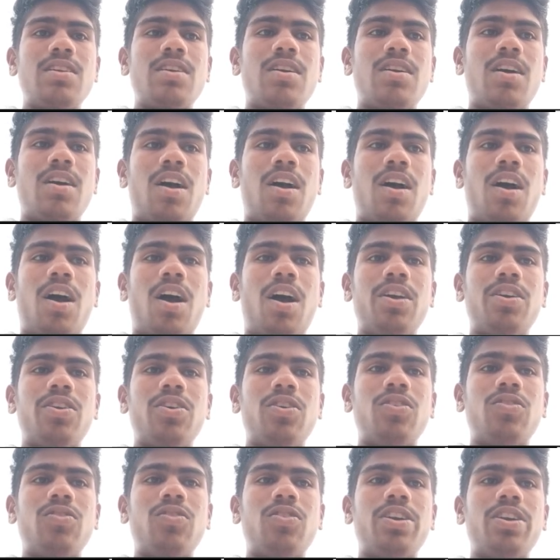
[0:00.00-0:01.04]

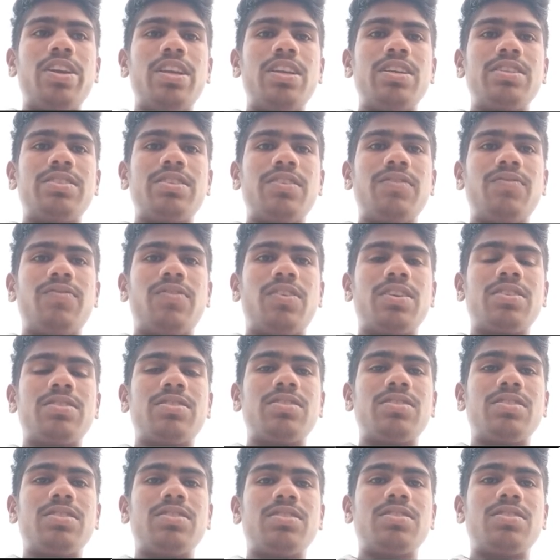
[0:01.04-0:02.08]
Autocorrelation function.
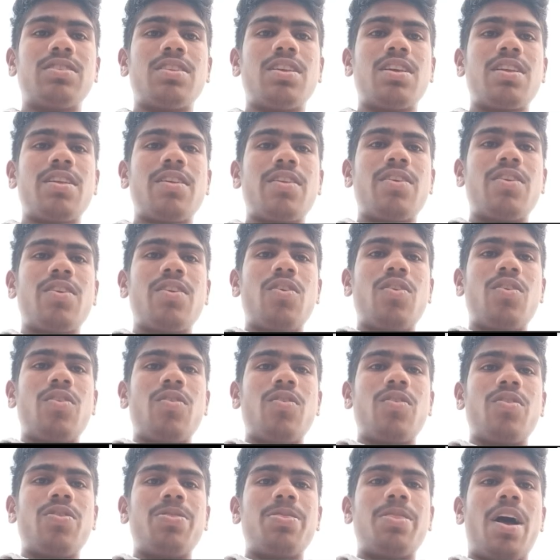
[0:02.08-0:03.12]
The
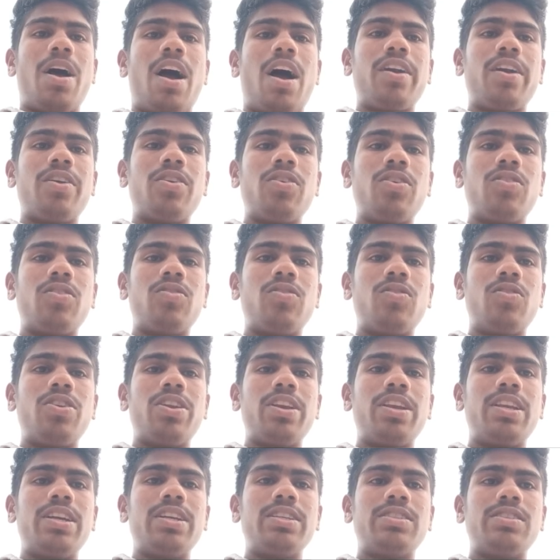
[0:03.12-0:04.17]

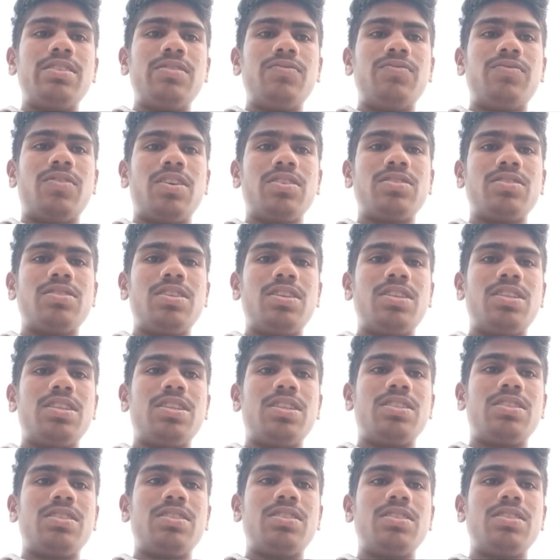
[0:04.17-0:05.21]
autocorrelation function is
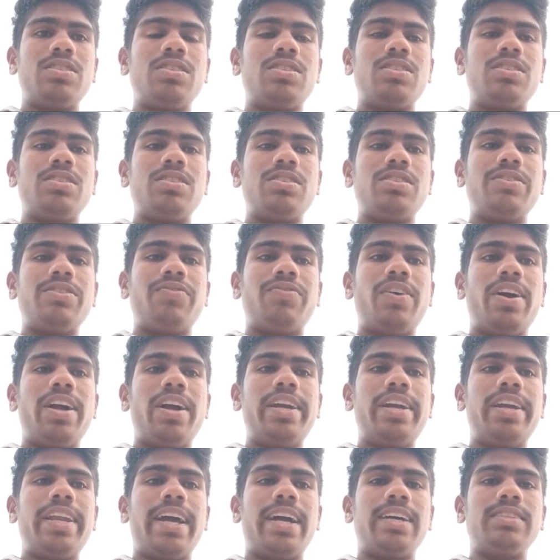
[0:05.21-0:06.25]
defined
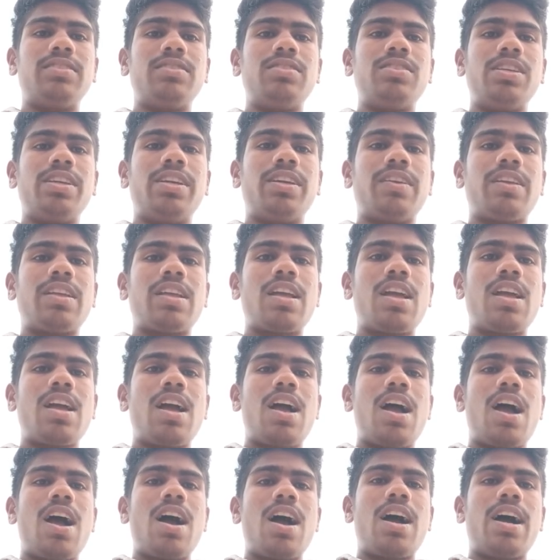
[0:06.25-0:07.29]
as the
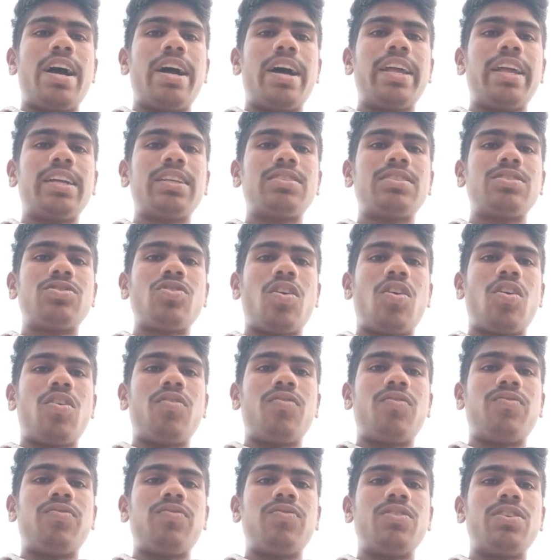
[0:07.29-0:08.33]
Rx of
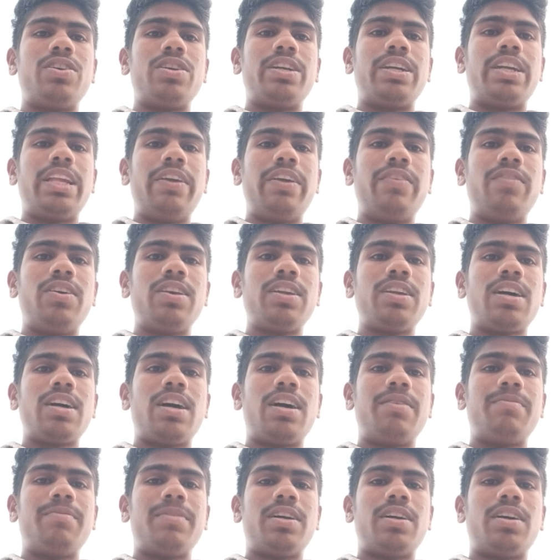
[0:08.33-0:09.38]
t1 comma
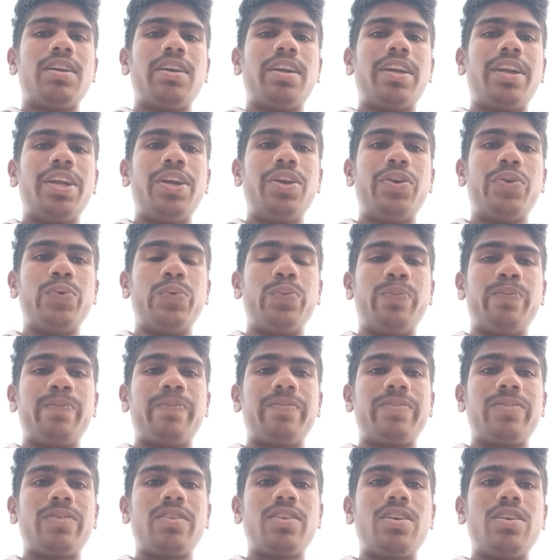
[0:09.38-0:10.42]
t2
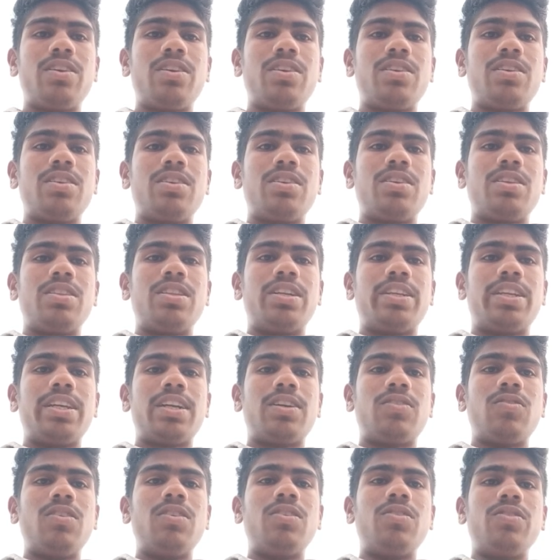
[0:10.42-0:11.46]
that equal to
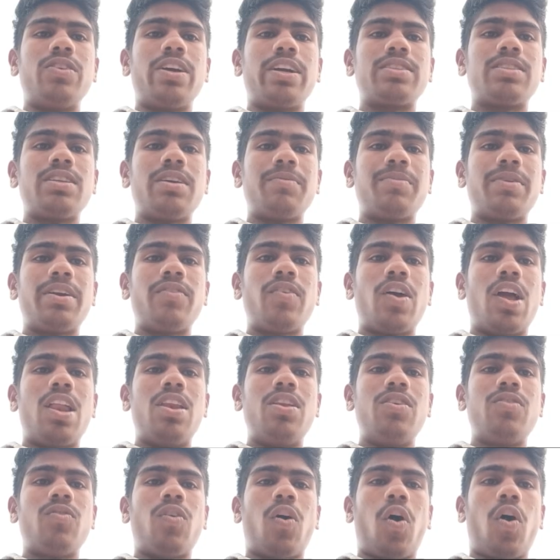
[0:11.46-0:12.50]
accepted value
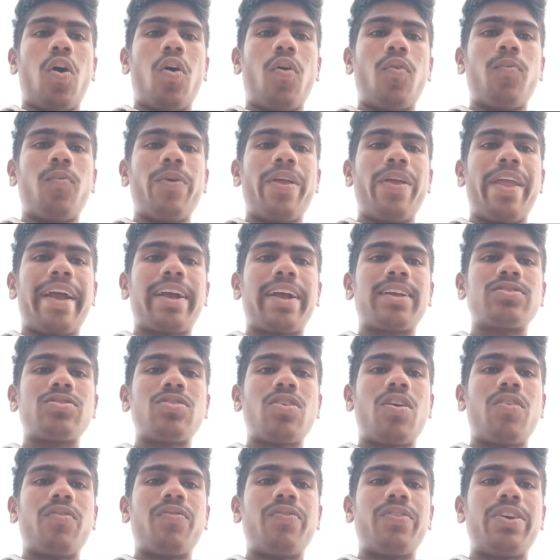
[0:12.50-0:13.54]
of x of
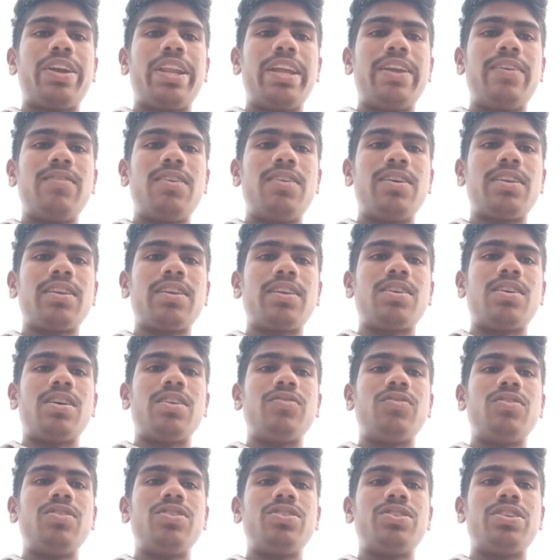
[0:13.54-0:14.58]
t1
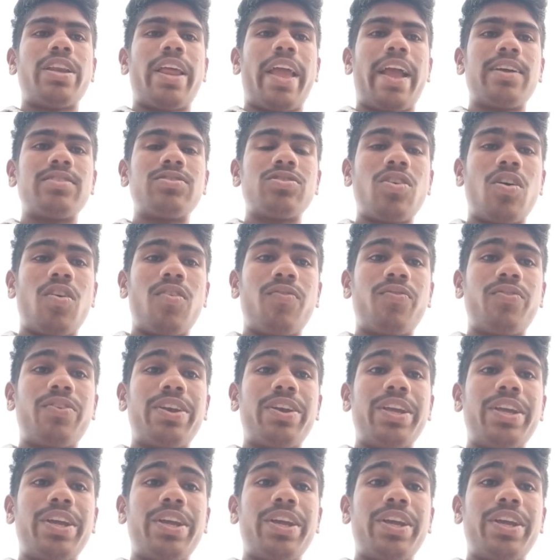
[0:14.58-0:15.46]
convolution x of t2.